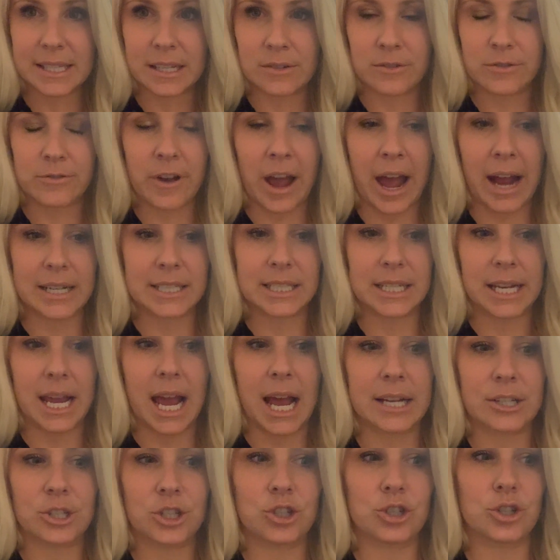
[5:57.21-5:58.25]
In fact, it
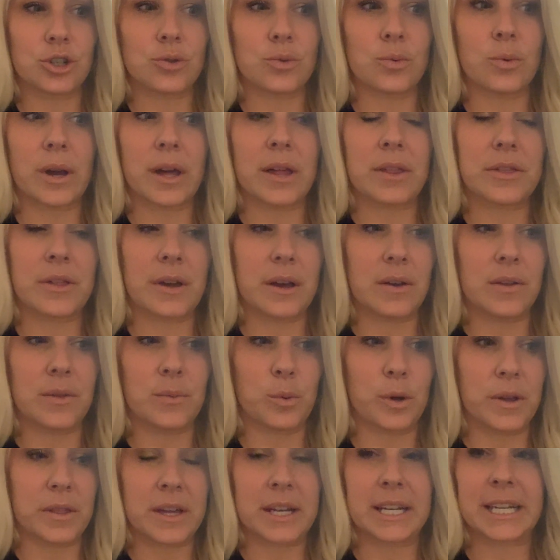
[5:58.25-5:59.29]
had to do with,
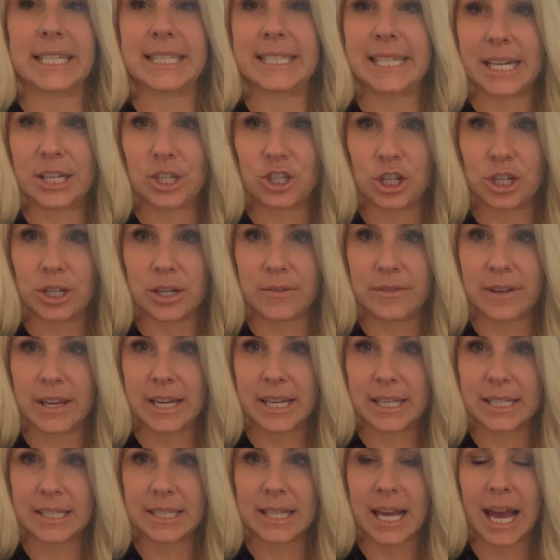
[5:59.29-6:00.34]
with an addiction of his that